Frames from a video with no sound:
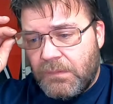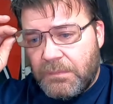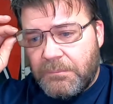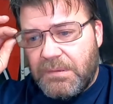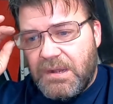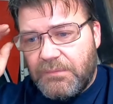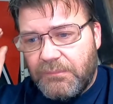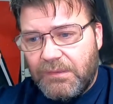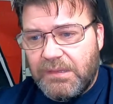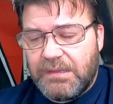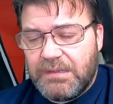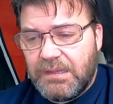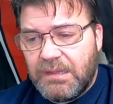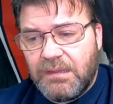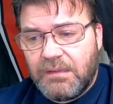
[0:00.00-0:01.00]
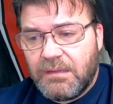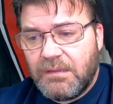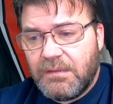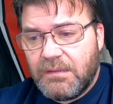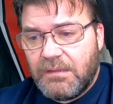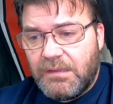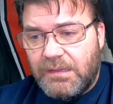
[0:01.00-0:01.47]
But I really need
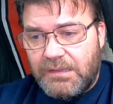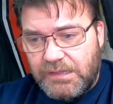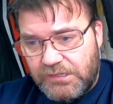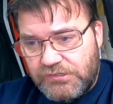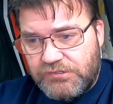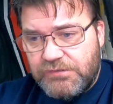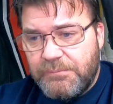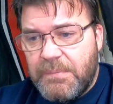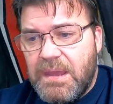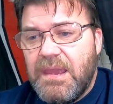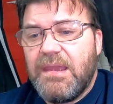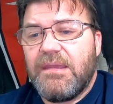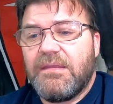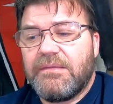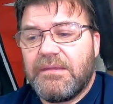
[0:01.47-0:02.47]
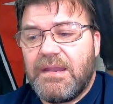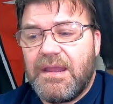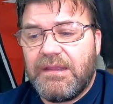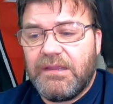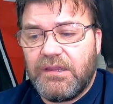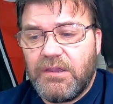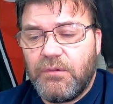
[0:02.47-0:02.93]
an engine bay that I
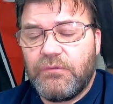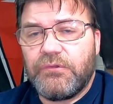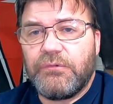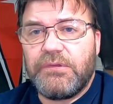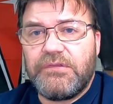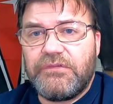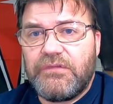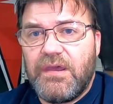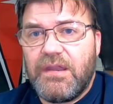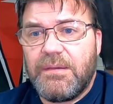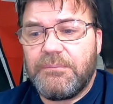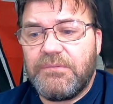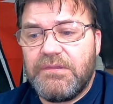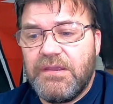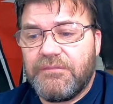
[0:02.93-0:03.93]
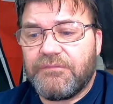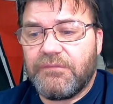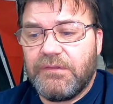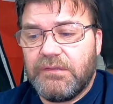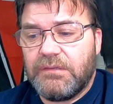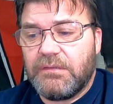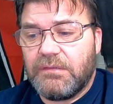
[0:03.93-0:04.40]
can go through and set up
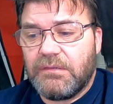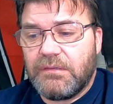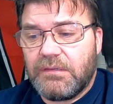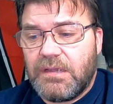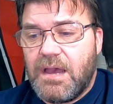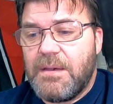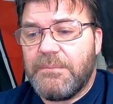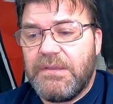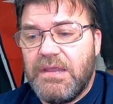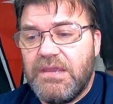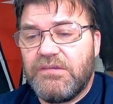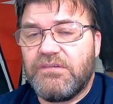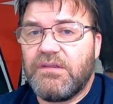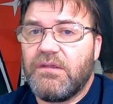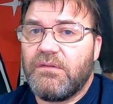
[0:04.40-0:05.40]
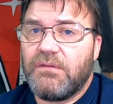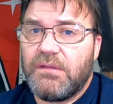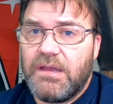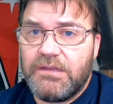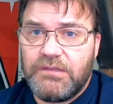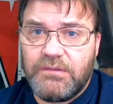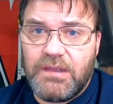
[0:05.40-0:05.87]
different combination. I know a
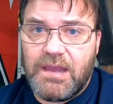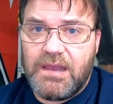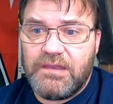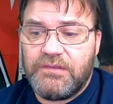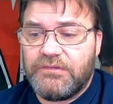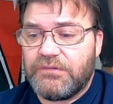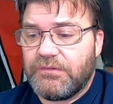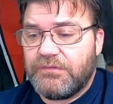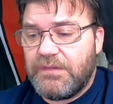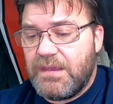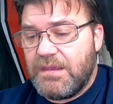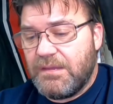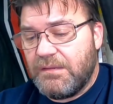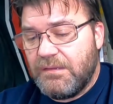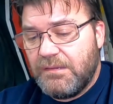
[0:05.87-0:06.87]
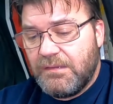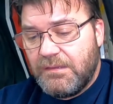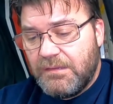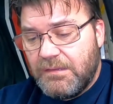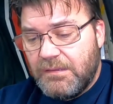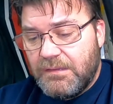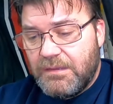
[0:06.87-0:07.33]
lot of you guys are saying
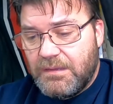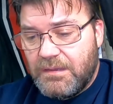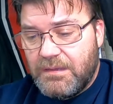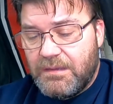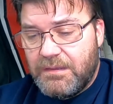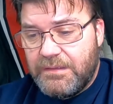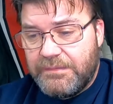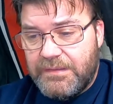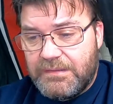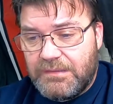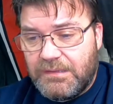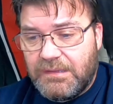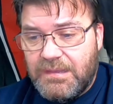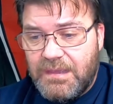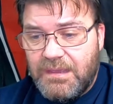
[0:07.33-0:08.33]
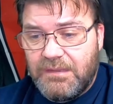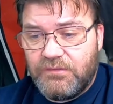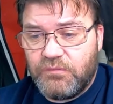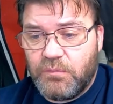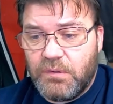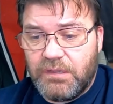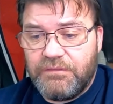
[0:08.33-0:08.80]
that the
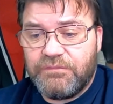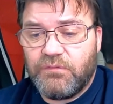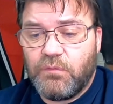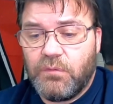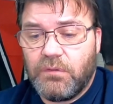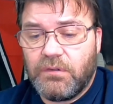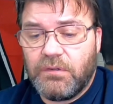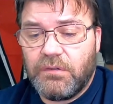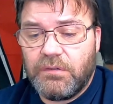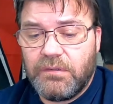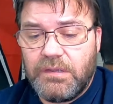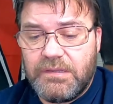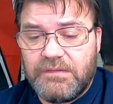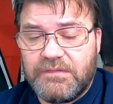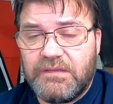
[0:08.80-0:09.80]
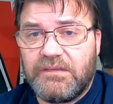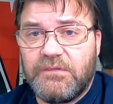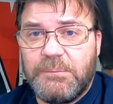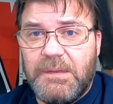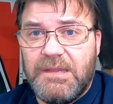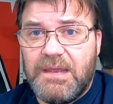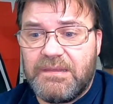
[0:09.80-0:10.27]
K24 and
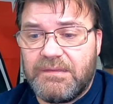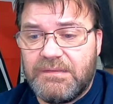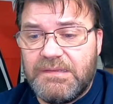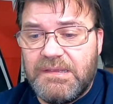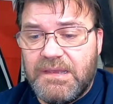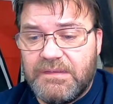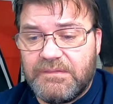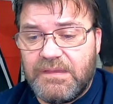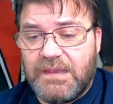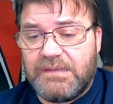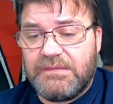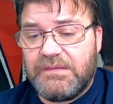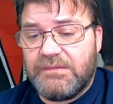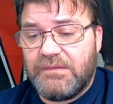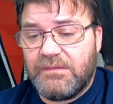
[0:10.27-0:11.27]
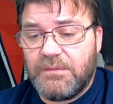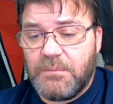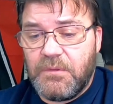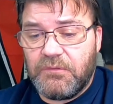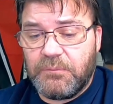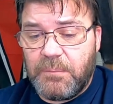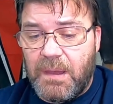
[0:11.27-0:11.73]
6-speed out of the TSX isn't the
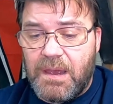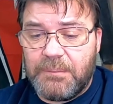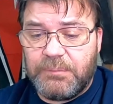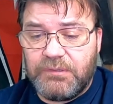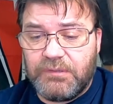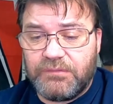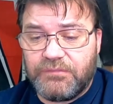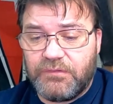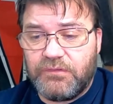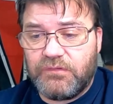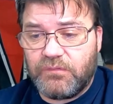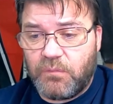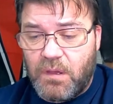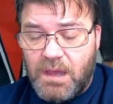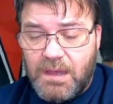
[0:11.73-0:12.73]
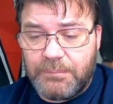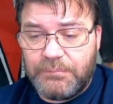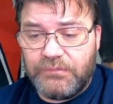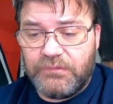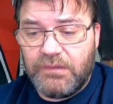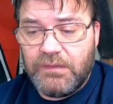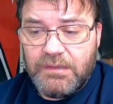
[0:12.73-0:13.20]
most popular for the
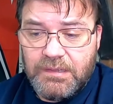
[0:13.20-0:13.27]
swaps,